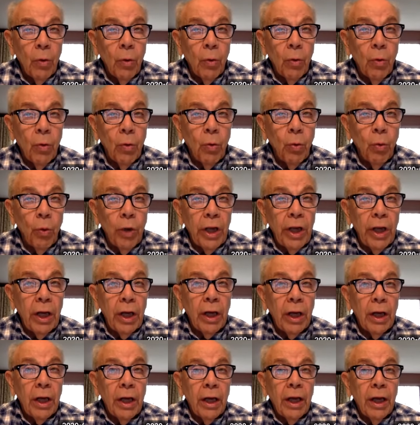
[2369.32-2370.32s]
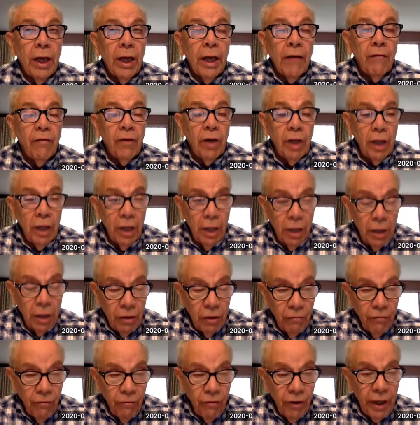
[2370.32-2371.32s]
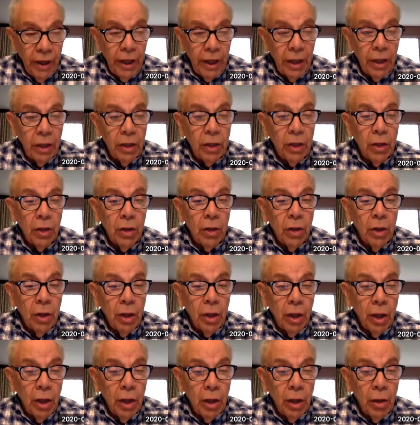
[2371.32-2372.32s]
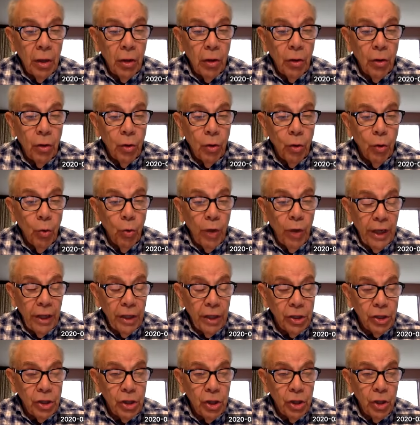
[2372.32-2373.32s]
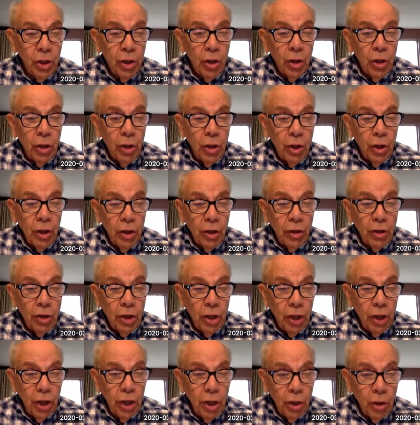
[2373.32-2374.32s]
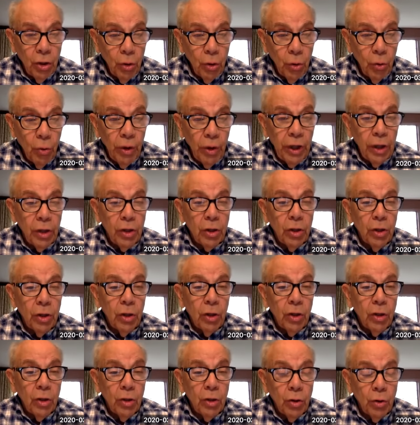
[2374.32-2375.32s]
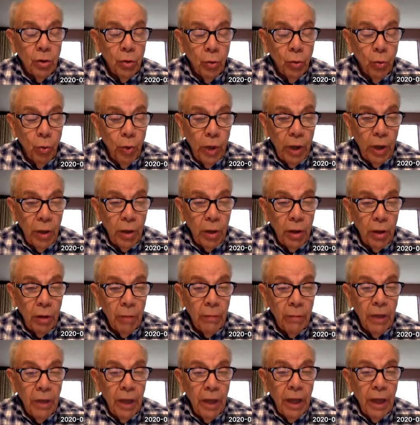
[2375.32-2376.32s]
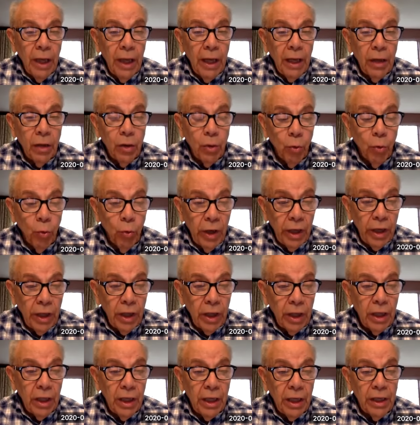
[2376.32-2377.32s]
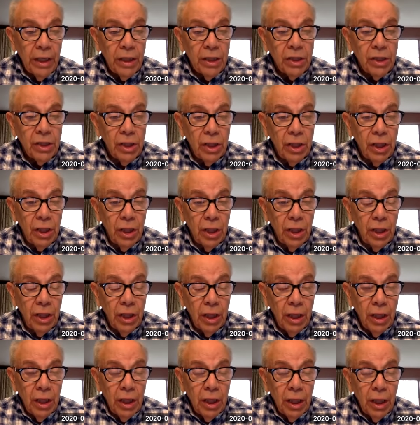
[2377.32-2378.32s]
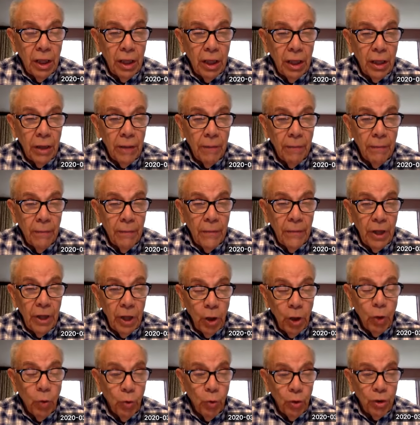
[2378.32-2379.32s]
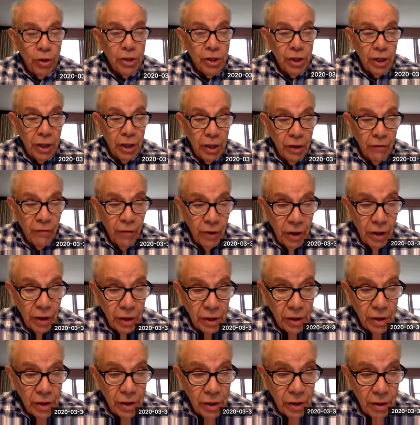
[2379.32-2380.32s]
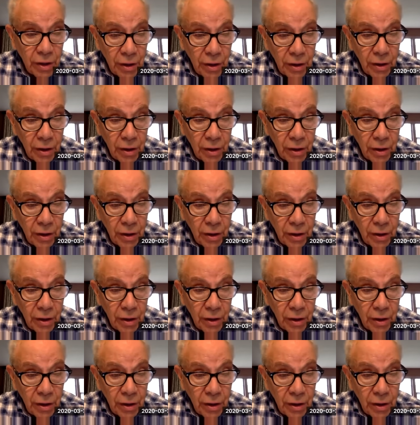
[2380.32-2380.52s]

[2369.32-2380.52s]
we have needed to find new ways to integrate, to welcome, and to recognize the equal significance